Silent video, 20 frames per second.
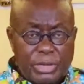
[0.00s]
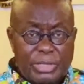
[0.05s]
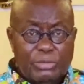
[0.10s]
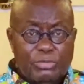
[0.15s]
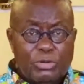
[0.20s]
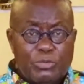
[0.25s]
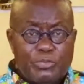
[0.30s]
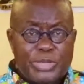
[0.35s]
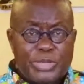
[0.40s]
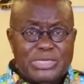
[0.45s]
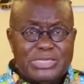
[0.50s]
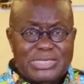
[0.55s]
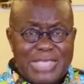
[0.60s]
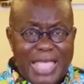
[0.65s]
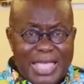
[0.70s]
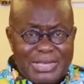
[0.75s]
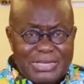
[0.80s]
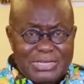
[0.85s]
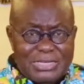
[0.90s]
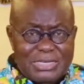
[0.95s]
There will be
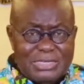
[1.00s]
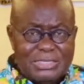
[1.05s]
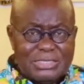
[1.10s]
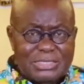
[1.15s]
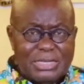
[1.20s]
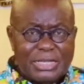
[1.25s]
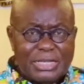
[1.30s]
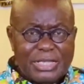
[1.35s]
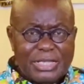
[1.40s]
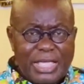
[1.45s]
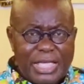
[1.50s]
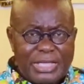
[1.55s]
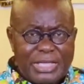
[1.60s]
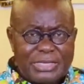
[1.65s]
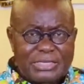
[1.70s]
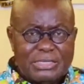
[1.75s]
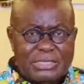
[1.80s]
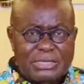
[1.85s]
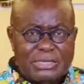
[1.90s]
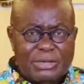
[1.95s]
sanctions
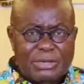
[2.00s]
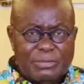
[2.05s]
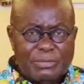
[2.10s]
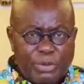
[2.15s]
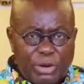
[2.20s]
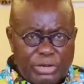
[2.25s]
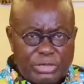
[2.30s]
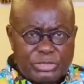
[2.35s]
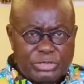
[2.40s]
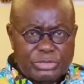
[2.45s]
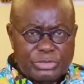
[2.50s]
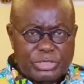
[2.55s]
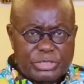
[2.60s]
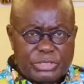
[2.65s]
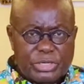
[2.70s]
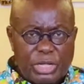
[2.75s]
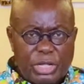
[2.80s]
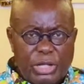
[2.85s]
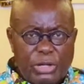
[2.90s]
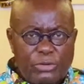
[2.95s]
against laboratories
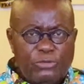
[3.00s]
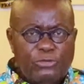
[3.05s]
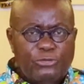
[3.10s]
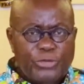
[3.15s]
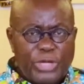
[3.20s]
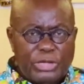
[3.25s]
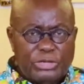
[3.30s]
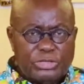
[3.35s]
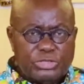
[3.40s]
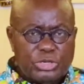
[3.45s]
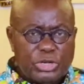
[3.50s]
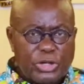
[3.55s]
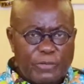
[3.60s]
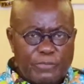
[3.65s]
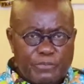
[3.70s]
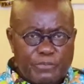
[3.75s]
who fail to